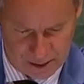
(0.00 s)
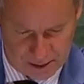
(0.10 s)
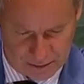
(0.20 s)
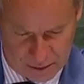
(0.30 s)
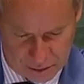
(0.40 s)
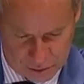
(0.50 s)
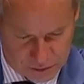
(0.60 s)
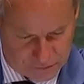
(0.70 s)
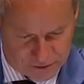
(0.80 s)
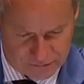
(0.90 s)
The
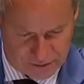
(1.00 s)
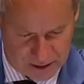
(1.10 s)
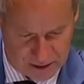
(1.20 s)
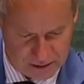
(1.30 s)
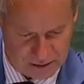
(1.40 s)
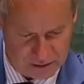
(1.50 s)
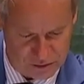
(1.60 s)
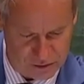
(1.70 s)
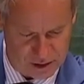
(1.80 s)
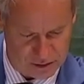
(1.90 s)
use of civilians
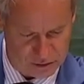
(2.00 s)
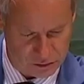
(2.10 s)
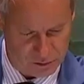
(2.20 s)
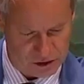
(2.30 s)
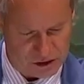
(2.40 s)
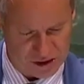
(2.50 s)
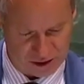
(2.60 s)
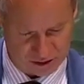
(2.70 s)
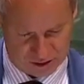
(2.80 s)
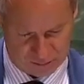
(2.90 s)
as human
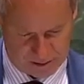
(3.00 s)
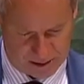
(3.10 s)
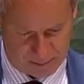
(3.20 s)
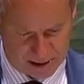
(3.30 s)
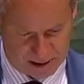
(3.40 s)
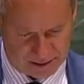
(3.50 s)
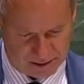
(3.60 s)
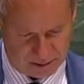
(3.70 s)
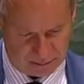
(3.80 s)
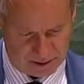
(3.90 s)
shields by Hamas
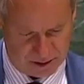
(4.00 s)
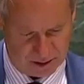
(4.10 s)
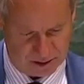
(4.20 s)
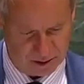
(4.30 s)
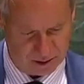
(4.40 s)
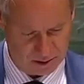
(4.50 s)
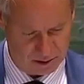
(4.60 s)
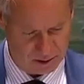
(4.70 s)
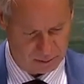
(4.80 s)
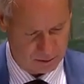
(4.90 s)
is a particularly
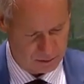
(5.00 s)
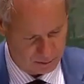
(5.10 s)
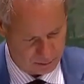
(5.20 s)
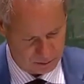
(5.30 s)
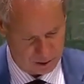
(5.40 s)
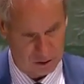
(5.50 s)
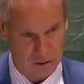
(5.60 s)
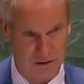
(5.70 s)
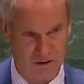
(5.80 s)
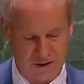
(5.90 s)
deplorable
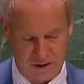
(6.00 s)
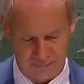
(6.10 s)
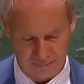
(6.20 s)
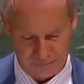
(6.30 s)
atrocity.